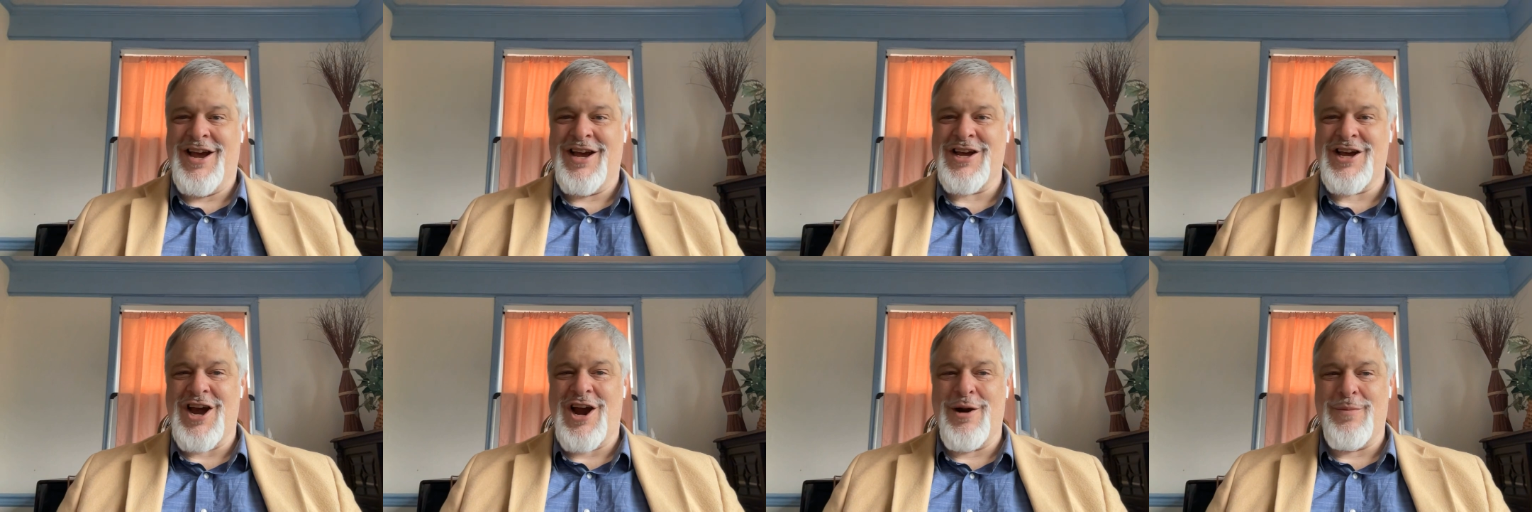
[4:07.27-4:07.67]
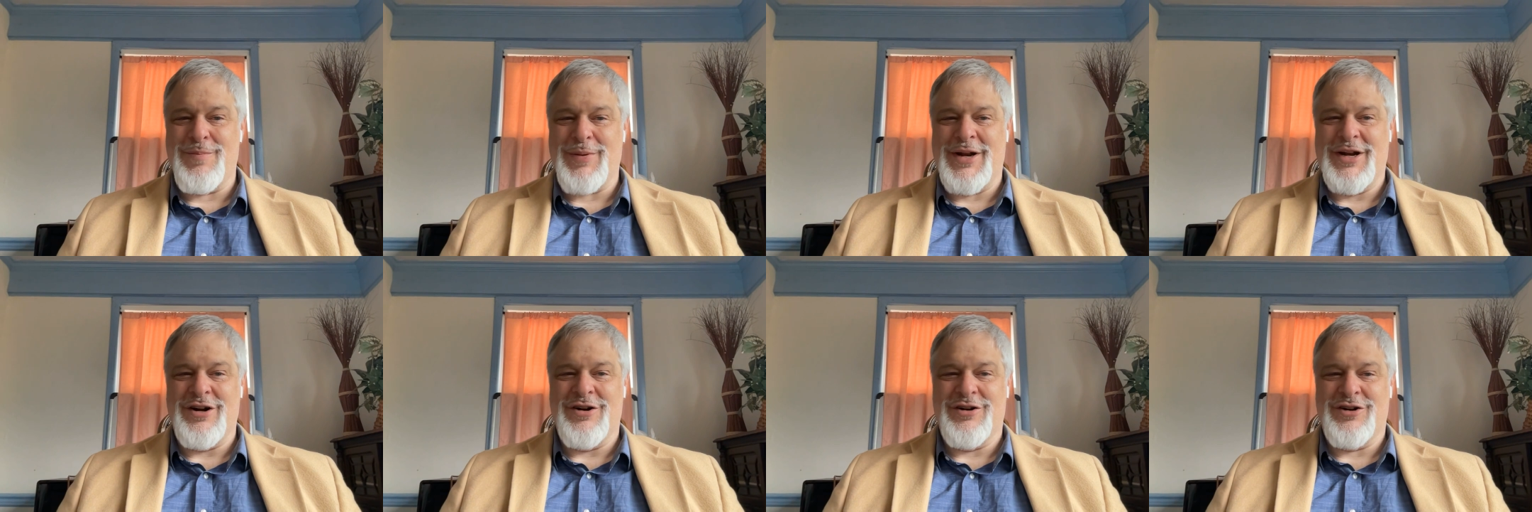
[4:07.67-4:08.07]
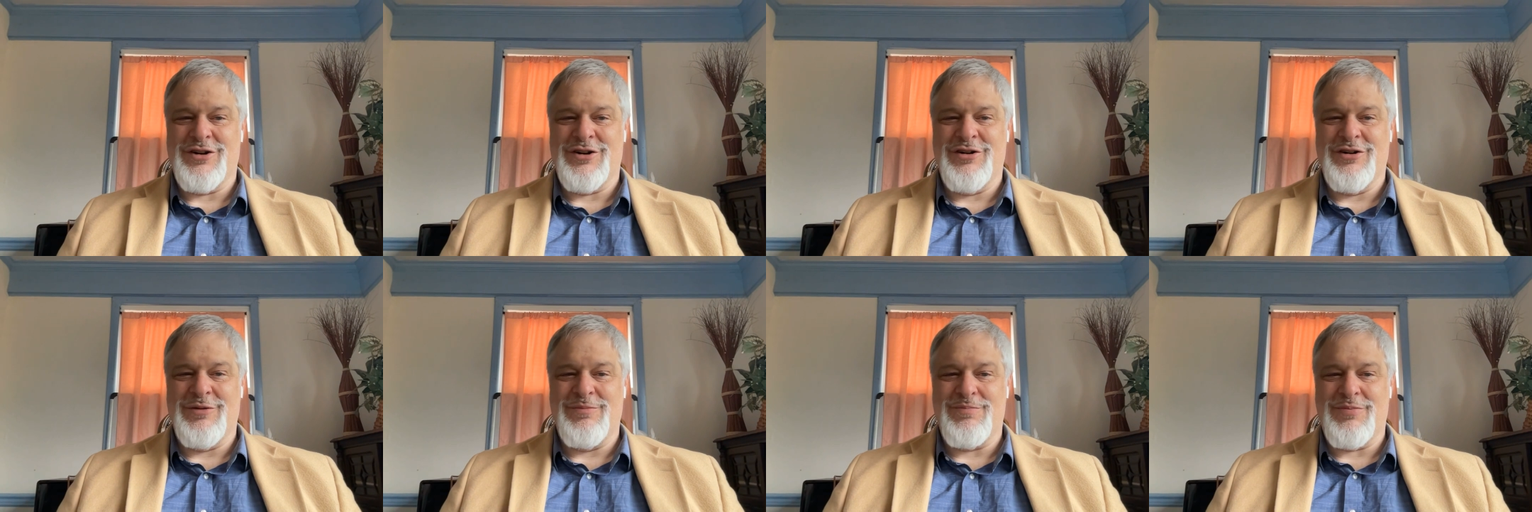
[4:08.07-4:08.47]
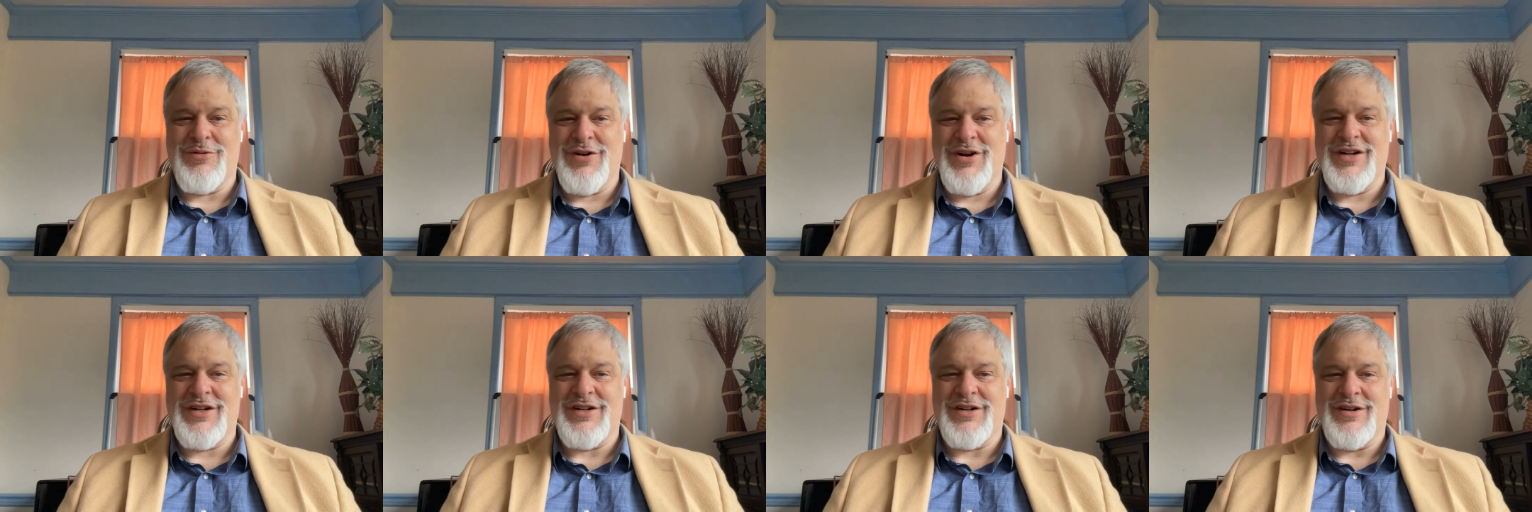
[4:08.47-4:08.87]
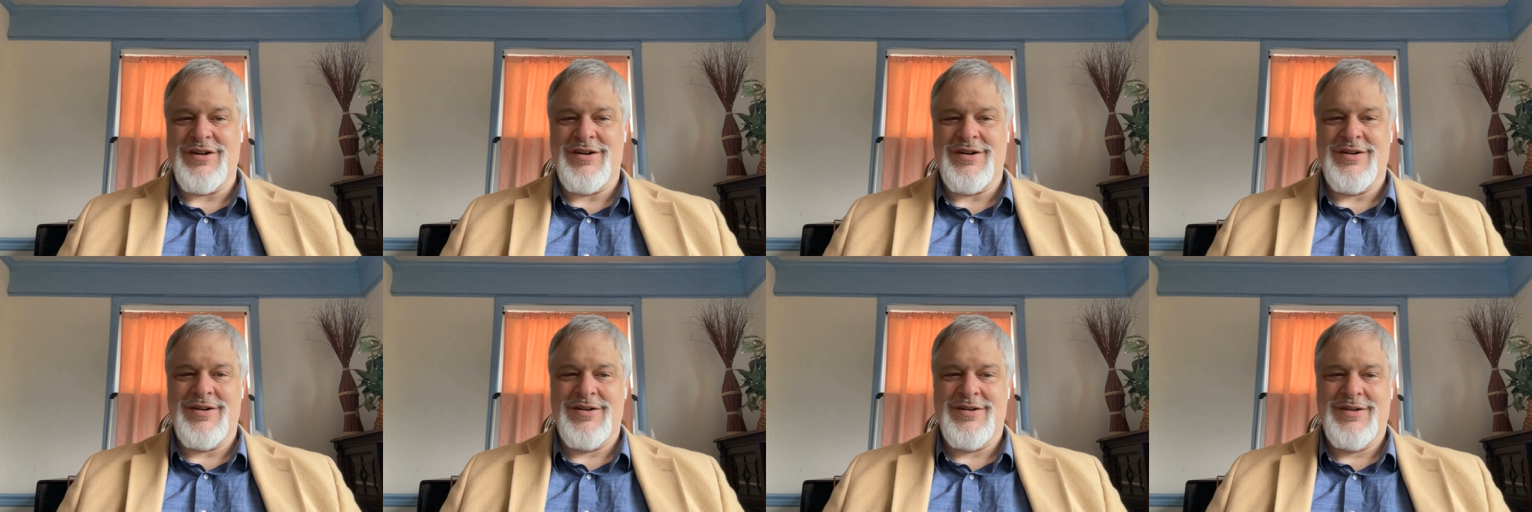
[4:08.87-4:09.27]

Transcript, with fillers: a carpenter turned preacher.